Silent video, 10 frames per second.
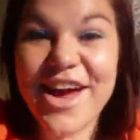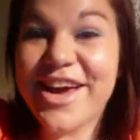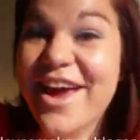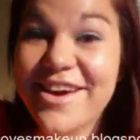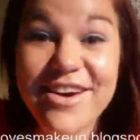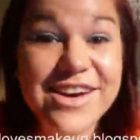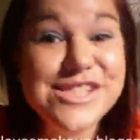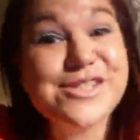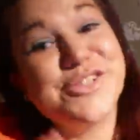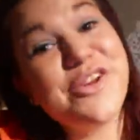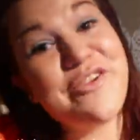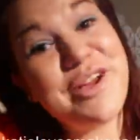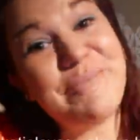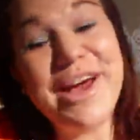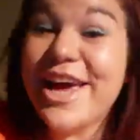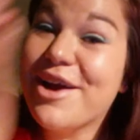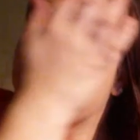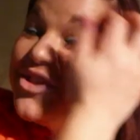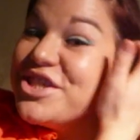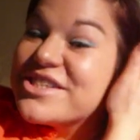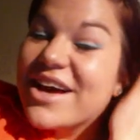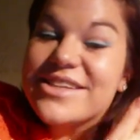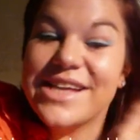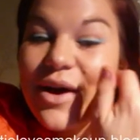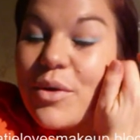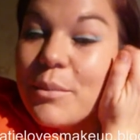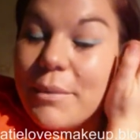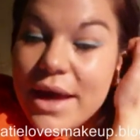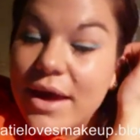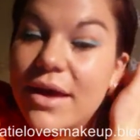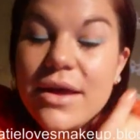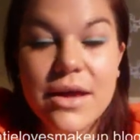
Okay guys, sorry, my camera just cut out on me.